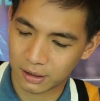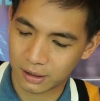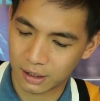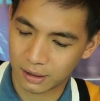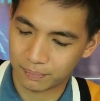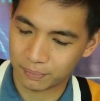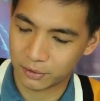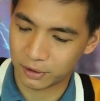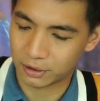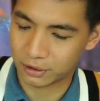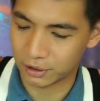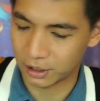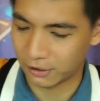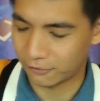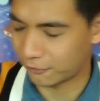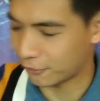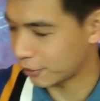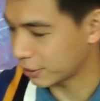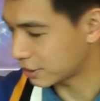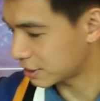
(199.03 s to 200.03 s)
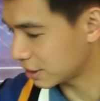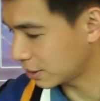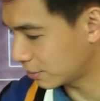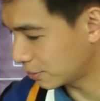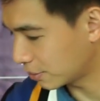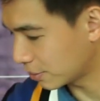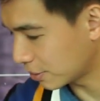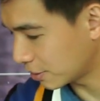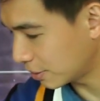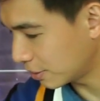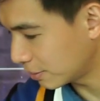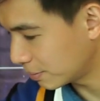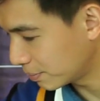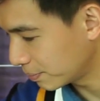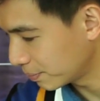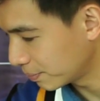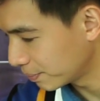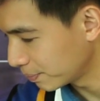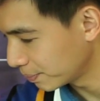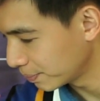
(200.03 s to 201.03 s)
Up to 3/4 siguro.
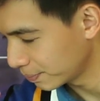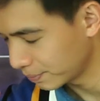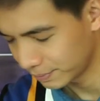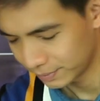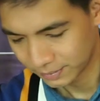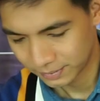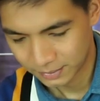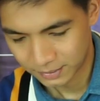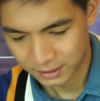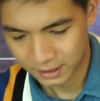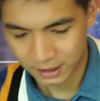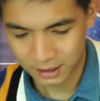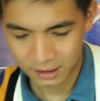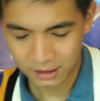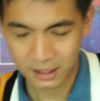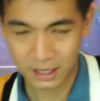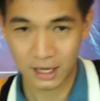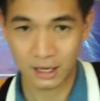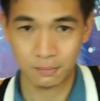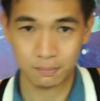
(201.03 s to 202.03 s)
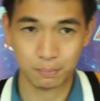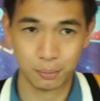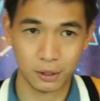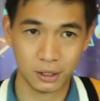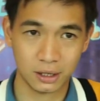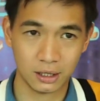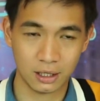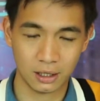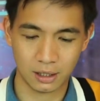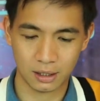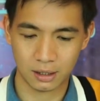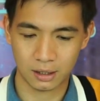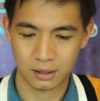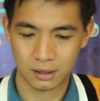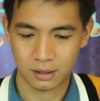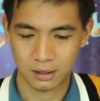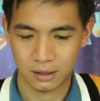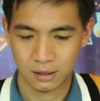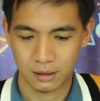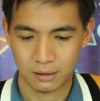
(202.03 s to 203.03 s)
And then, put the
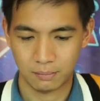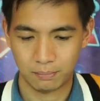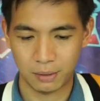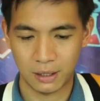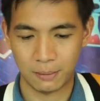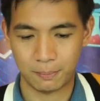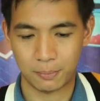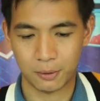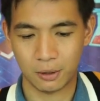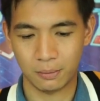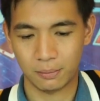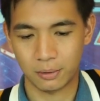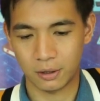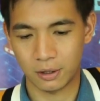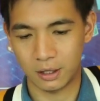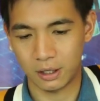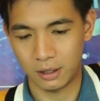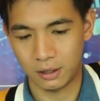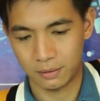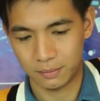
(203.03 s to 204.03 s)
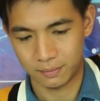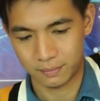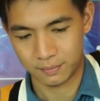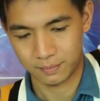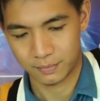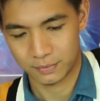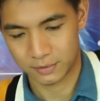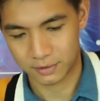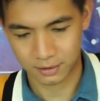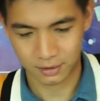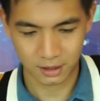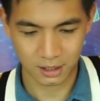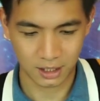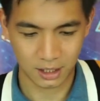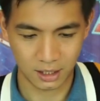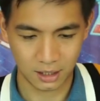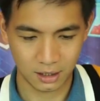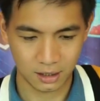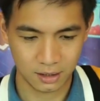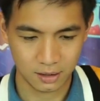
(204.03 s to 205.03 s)
ping pong ball.
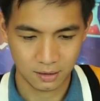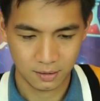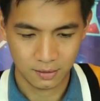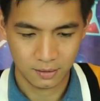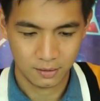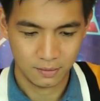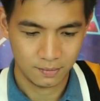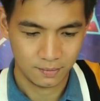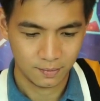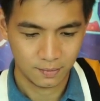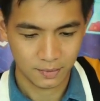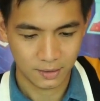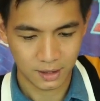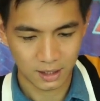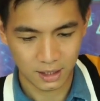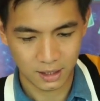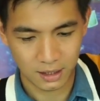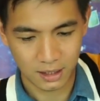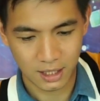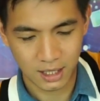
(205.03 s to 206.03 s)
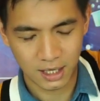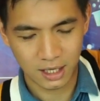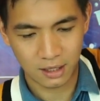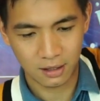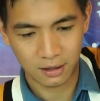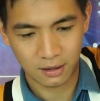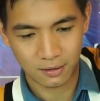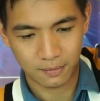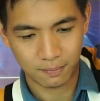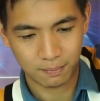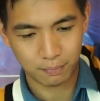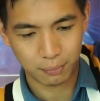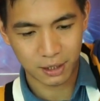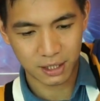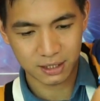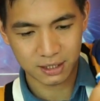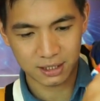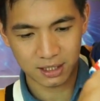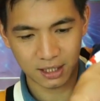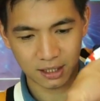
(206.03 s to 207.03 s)
Okay. And then,
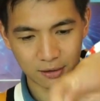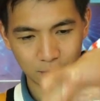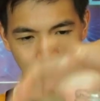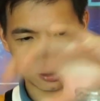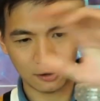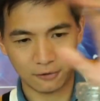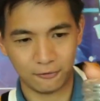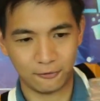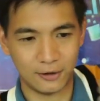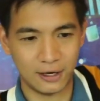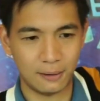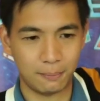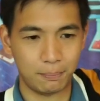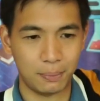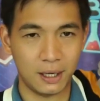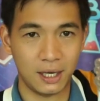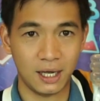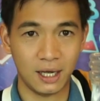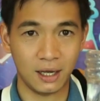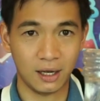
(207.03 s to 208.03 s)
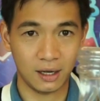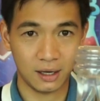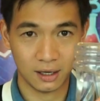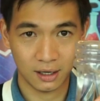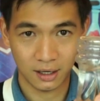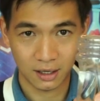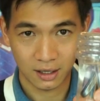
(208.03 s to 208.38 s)
press it while flipping.